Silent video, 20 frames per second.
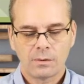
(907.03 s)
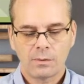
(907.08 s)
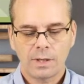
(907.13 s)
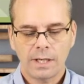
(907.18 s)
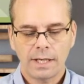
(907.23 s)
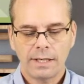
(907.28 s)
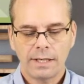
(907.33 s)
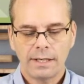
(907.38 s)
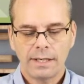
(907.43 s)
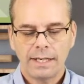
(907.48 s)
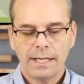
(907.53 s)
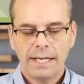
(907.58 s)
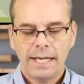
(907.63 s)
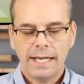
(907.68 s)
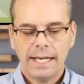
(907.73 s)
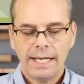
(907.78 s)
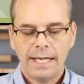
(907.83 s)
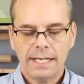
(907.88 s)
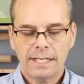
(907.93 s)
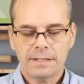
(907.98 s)
right?
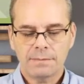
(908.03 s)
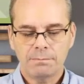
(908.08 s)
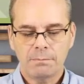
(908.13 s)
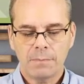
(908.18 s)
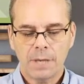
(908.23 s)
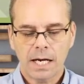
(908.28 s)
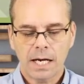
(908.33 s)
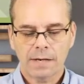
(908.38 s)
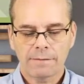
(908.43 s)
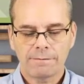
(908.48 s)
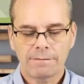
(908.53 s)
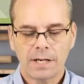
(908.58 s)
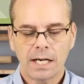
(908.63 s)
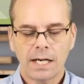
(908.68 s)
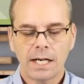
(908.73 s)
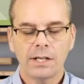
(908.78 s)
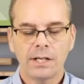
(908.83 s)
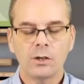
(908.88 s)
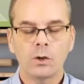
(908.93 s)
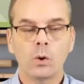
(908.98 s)
It is
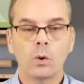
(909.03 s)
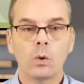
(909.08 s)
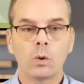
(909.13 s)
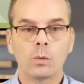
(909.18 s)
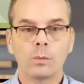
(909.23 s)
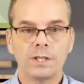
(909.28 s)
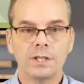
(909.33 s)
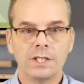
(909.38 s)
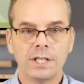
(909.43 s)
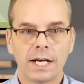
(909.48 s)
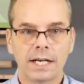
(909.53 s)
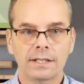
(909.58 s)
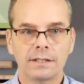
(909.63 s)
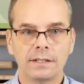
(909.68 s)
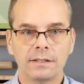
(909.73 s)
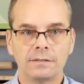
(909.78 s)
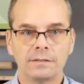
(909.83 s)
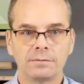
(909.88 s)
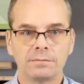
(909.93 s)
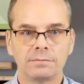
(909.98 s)
modified or
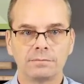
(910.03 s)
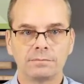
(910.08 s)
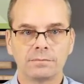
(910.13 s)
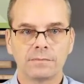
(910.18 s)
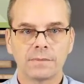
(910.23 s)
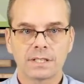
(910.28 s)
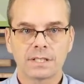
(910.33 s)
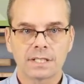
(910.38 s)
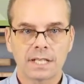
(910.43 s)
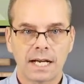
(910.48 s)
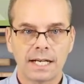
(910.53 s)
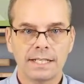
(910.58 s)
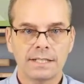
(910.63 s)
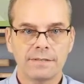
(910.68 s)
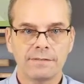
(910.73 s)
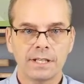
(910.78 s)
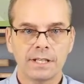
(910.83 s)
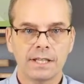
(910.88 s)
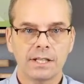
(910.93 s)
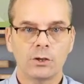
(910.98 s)
rejected. The
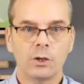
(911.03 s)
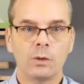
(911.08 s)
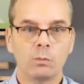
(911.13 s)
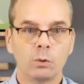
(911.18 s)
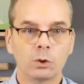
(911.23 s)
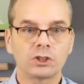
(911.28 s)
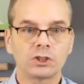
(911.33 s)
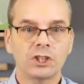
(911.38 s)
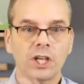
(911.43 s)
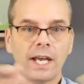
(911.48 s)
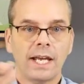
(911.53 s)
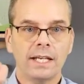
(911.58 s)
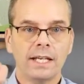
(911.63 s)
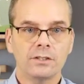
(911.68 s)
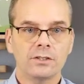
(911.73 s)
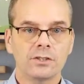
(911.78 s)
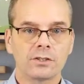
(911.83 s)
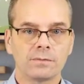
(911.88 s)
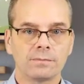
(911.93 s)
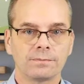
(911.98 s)
scientific theory will
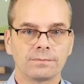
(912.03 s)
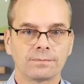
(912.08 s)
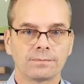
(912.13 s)
change.